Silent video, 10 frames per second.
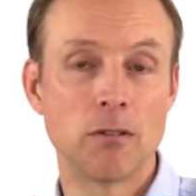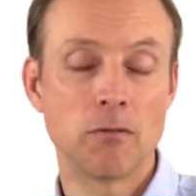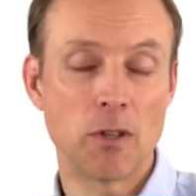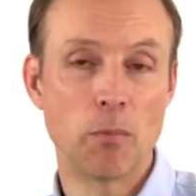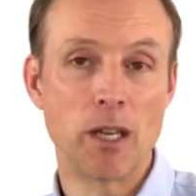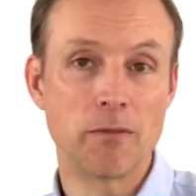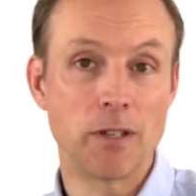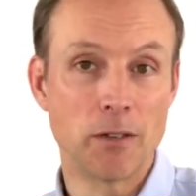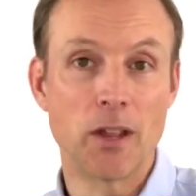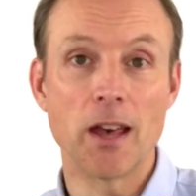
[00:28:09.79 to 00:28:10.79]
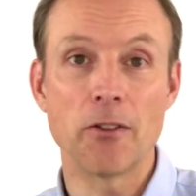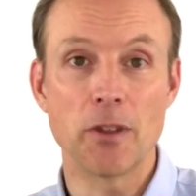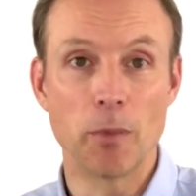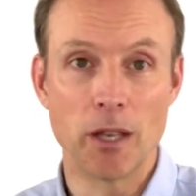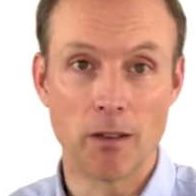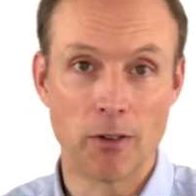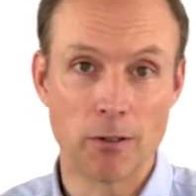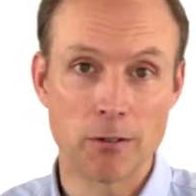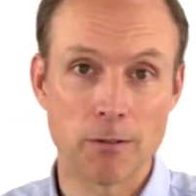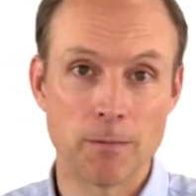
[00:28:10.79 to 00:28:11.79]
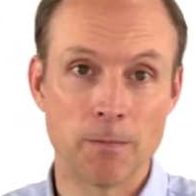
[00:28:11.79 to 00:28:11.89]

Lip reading: for the benefit of the healthy behaviors.